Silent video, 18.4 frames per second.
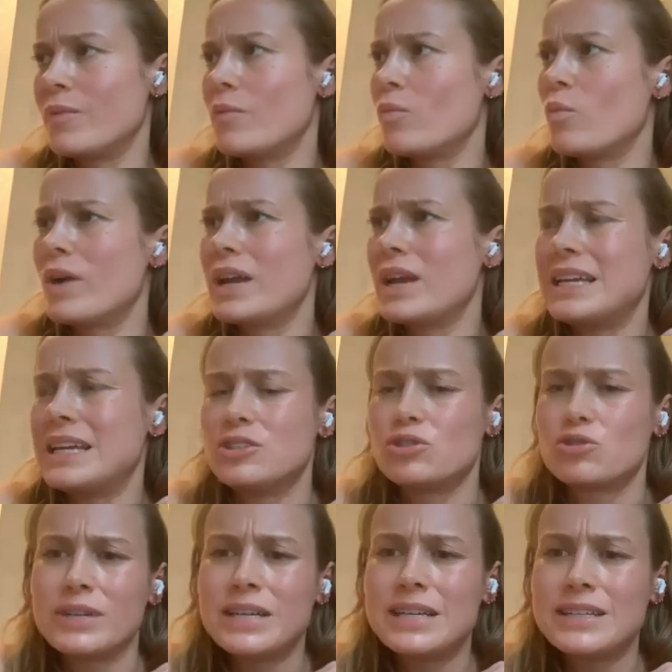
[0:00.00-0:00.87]
what
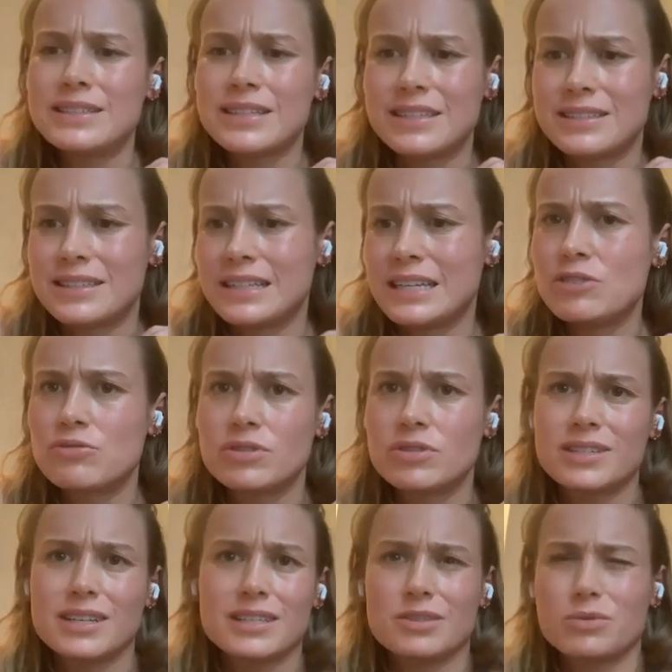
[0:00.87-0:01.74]
intrigues us and
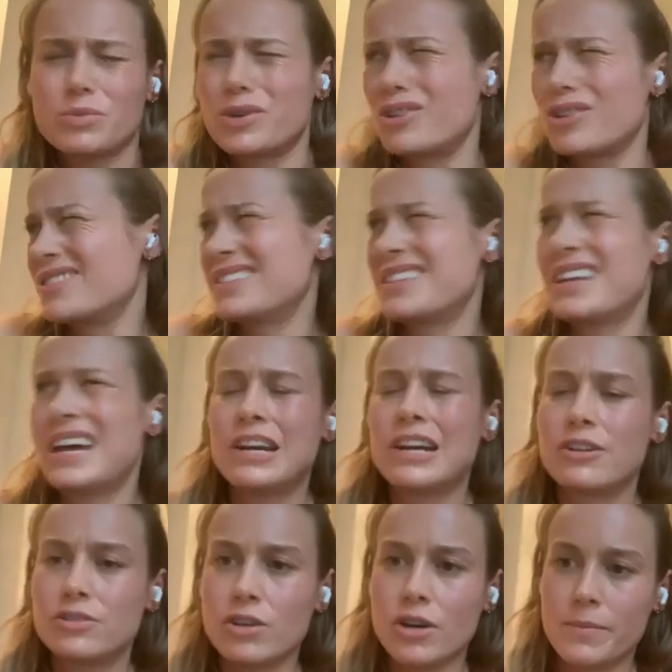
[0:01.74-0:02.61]
interests us and what our
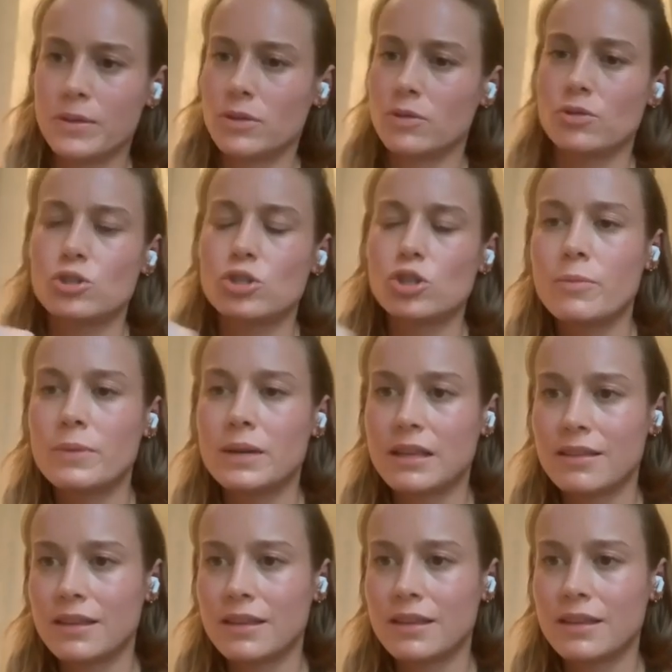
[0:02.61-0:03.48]
desires are. I mean, there's so
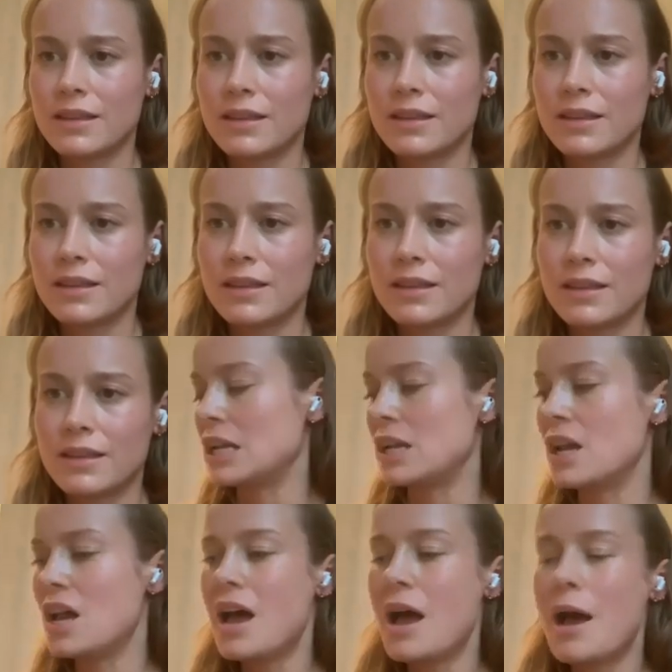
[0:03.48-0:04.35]
many things that I'm interested
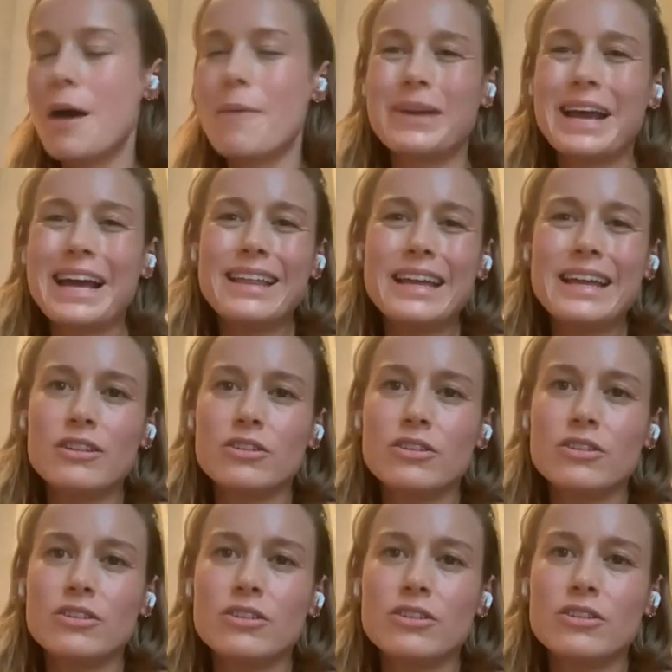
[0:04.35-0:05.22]
in, but I like
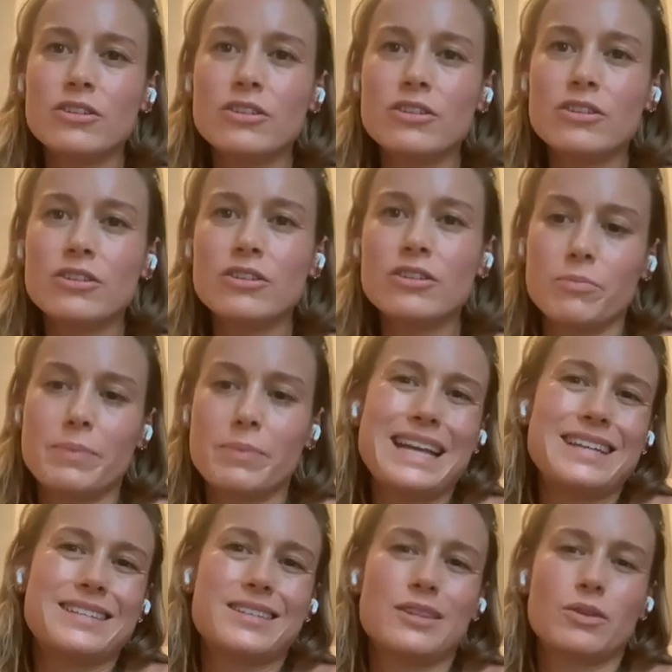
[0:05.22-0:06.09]
learning things at my own
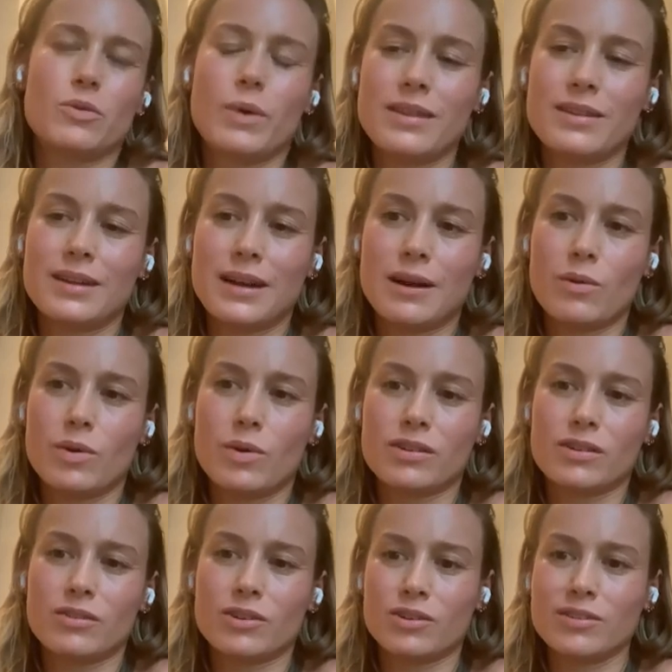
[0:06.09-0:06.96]
pace in the way that I
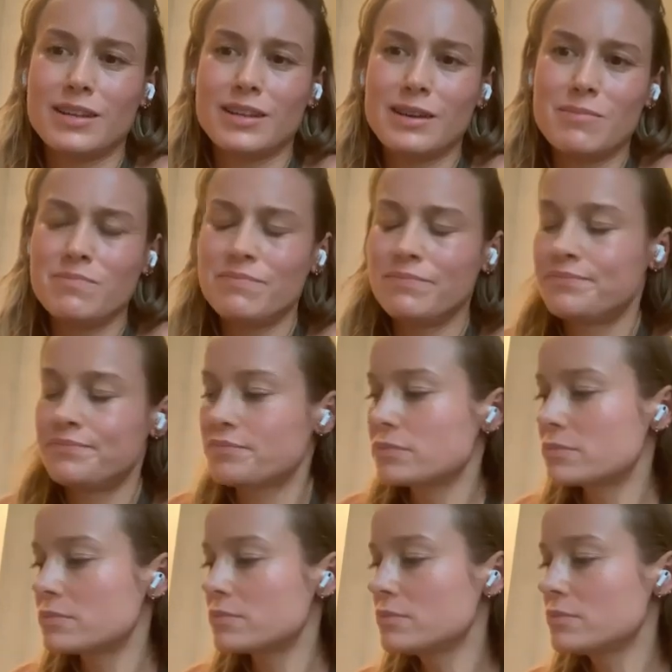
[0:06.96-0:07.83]
want to learn them.
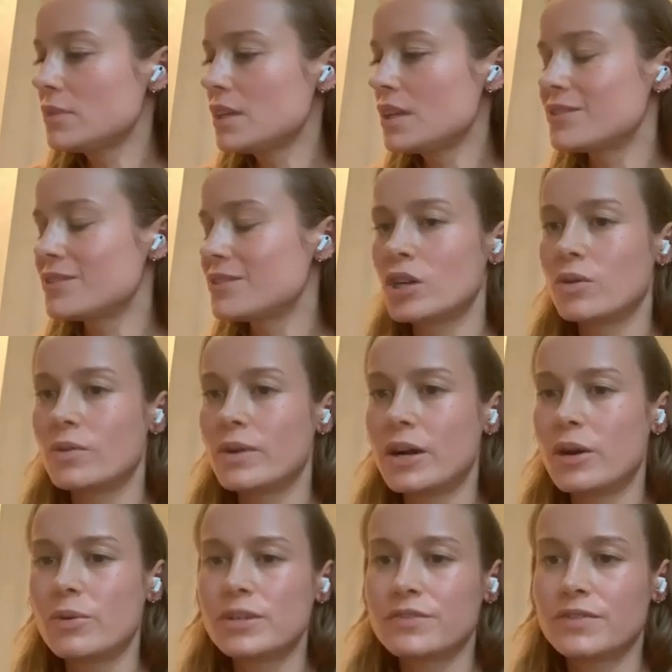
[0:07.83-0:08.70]

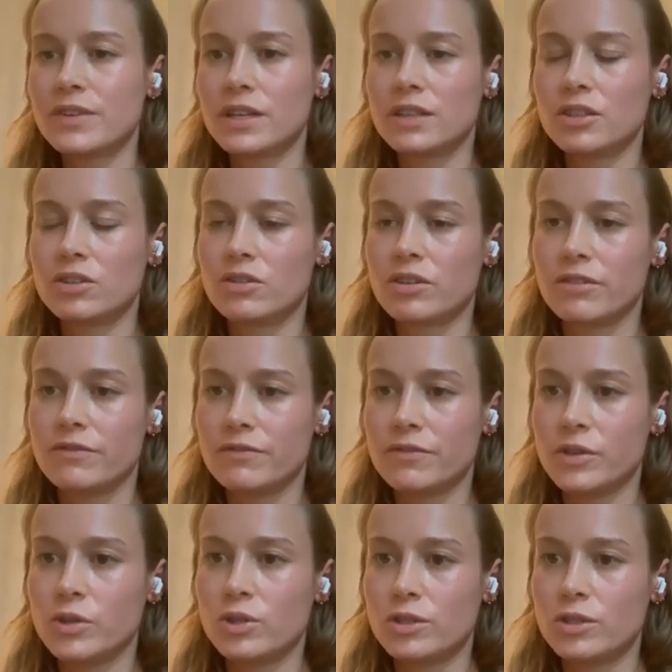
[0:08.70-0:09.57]
So I always felt a little
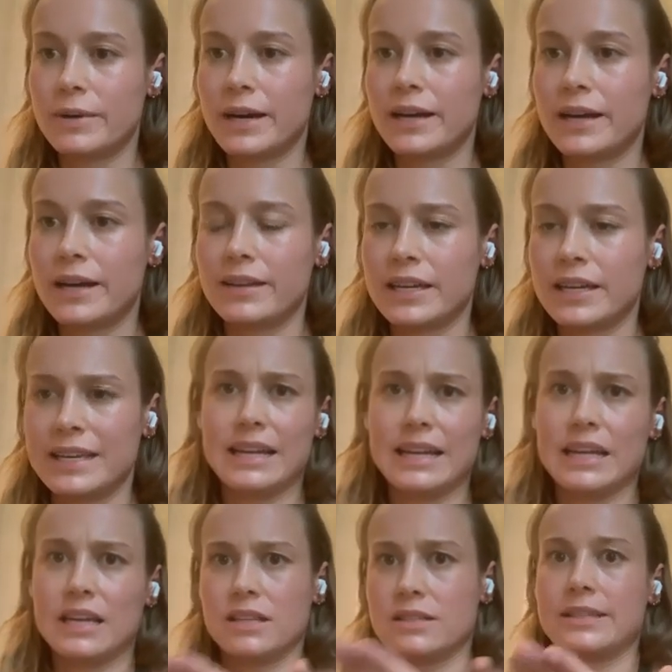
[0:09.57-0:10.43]
confused by like
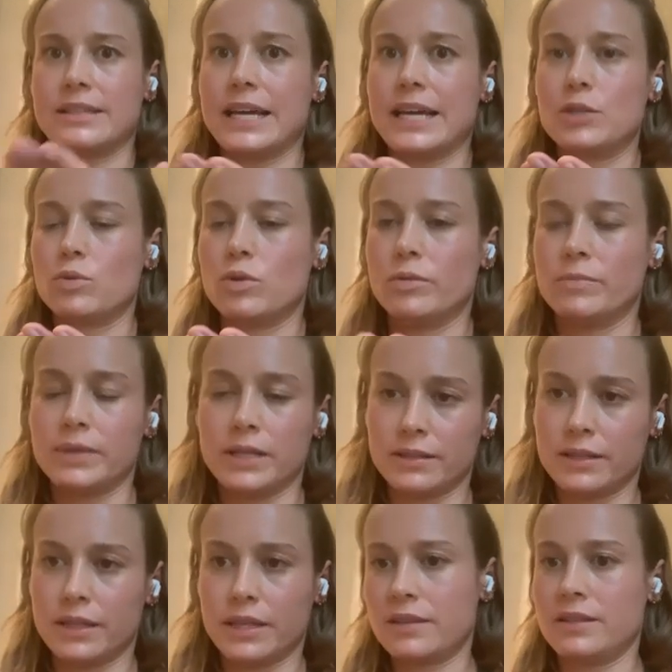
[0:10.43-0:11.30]
getting a schedule,
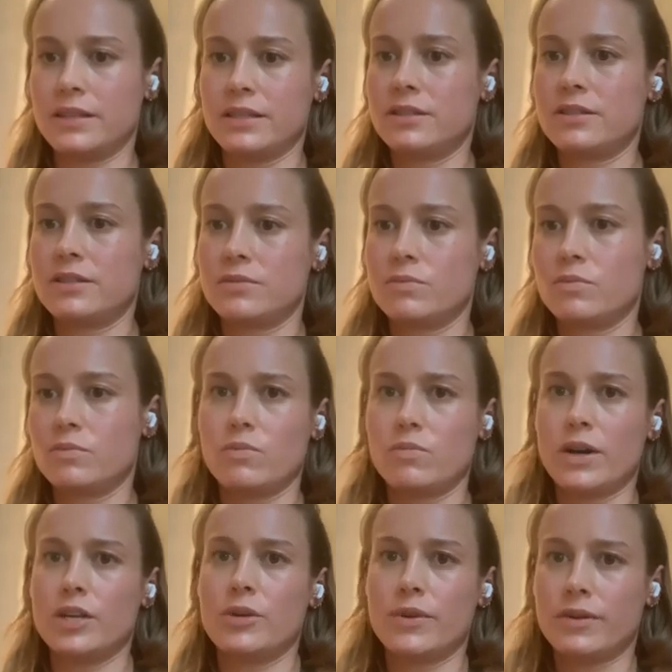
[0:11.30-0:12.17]
being like, this is
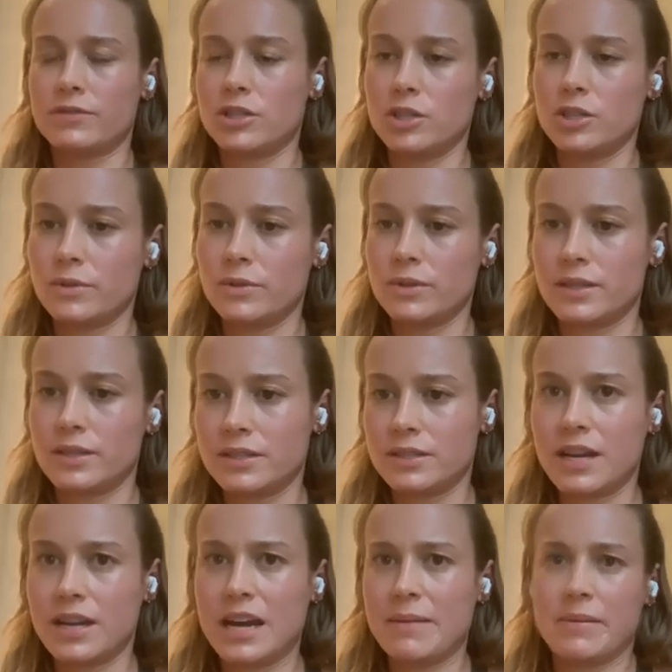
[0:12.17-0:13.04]
what you have to do at
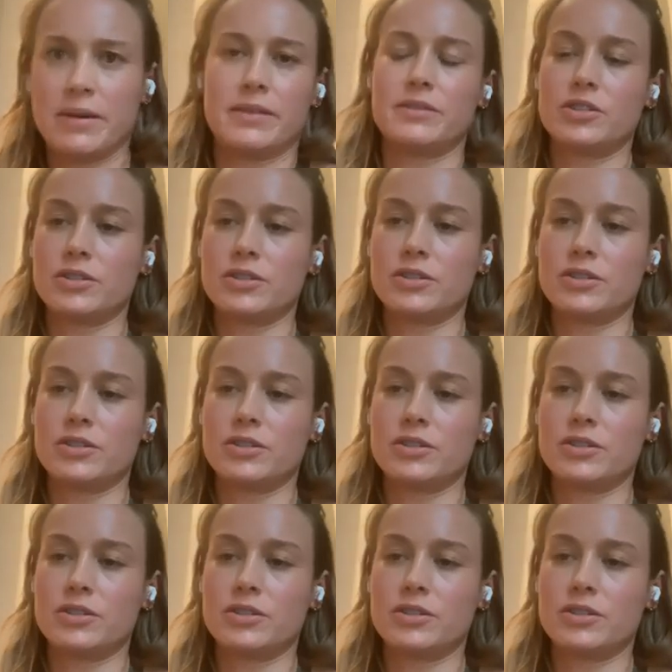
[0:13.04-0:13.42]
this time.